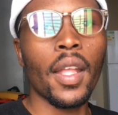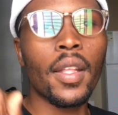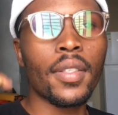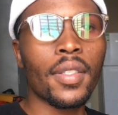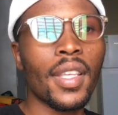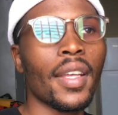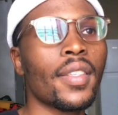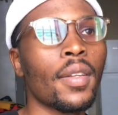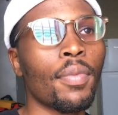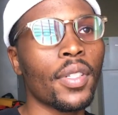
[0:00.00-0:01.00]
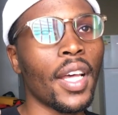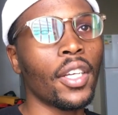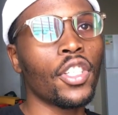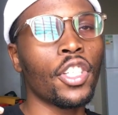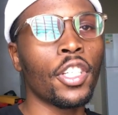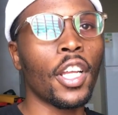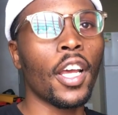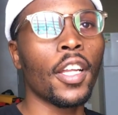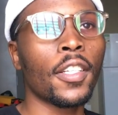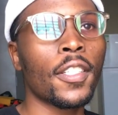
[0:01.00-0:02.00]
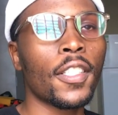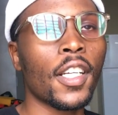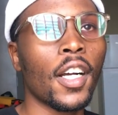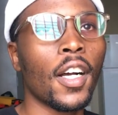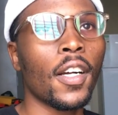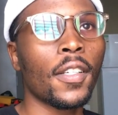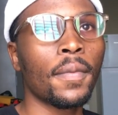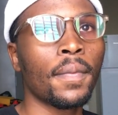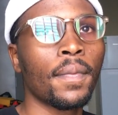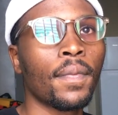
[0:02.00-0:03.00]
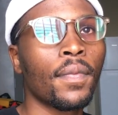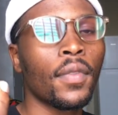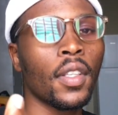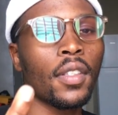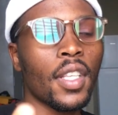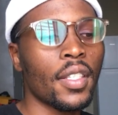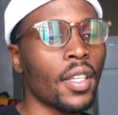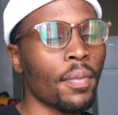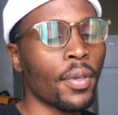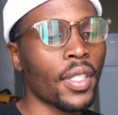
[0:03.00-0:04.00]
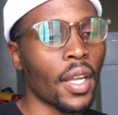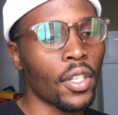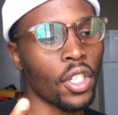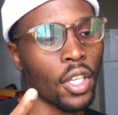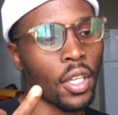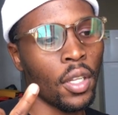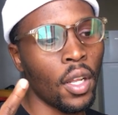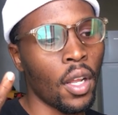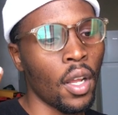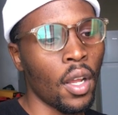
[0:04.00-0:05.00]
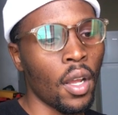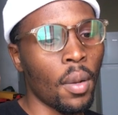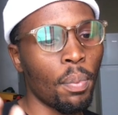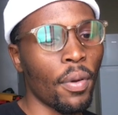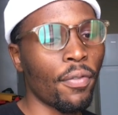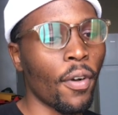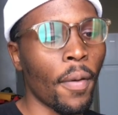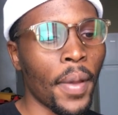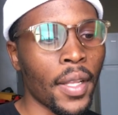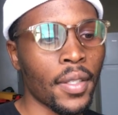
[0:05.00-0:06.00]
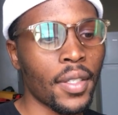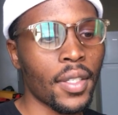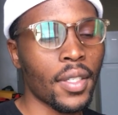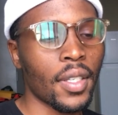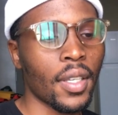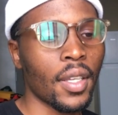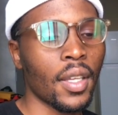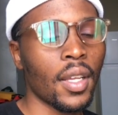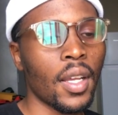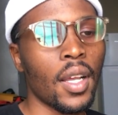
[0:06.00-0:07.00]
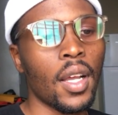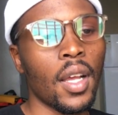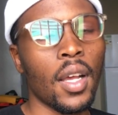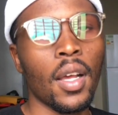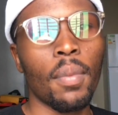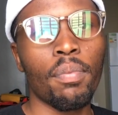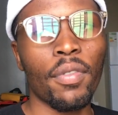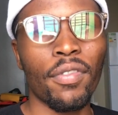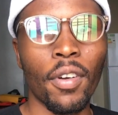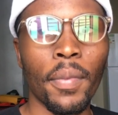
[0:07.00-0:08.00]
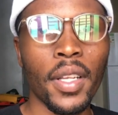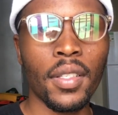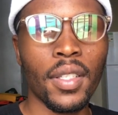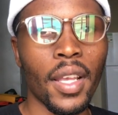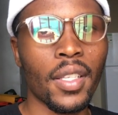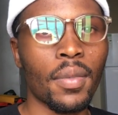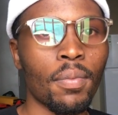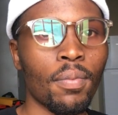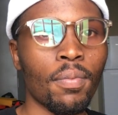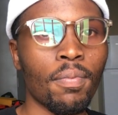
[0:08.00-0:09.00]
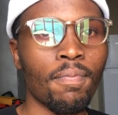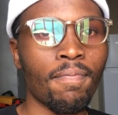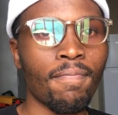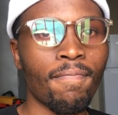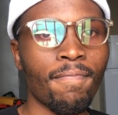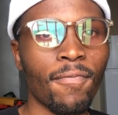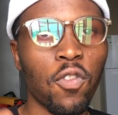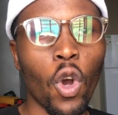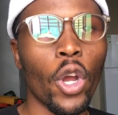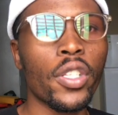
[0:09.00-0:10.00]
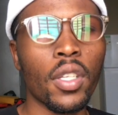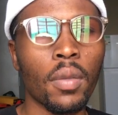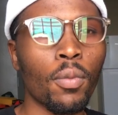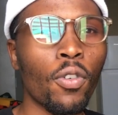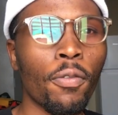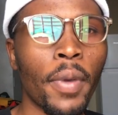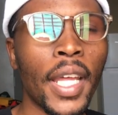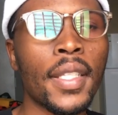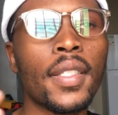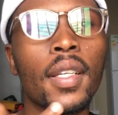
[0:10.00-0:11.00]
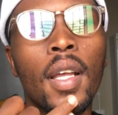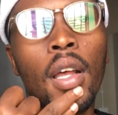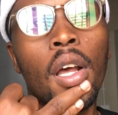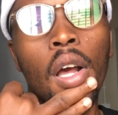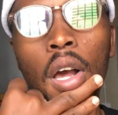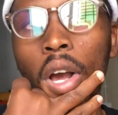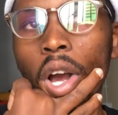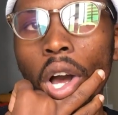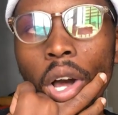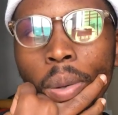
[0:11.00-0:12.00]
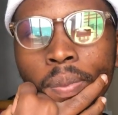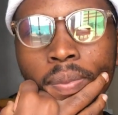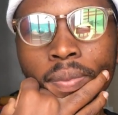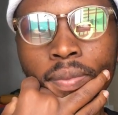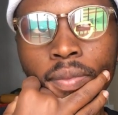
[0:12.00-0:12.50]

it's theater and production and um, theater and production performance performance has voice and movement um,